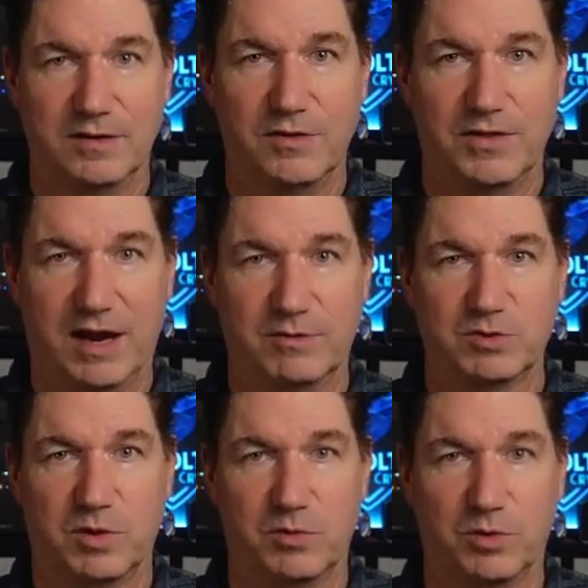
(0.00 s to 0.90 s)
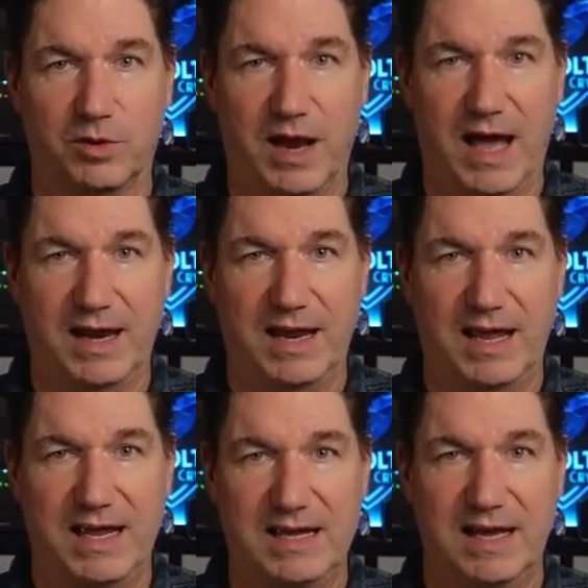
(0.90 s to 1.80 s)
that was when we were at
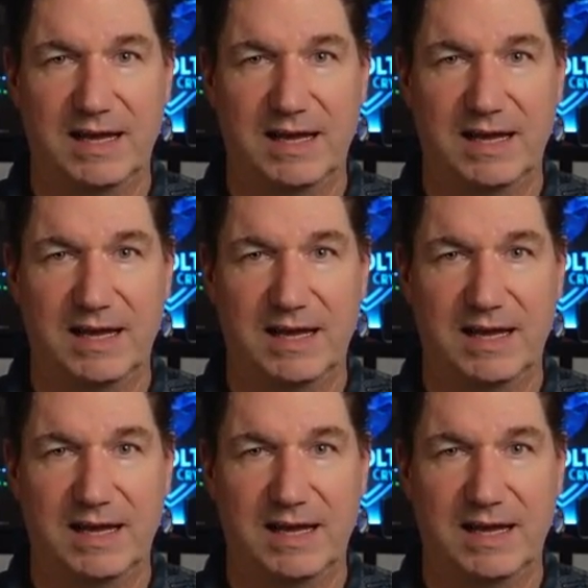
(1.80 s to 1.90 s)
a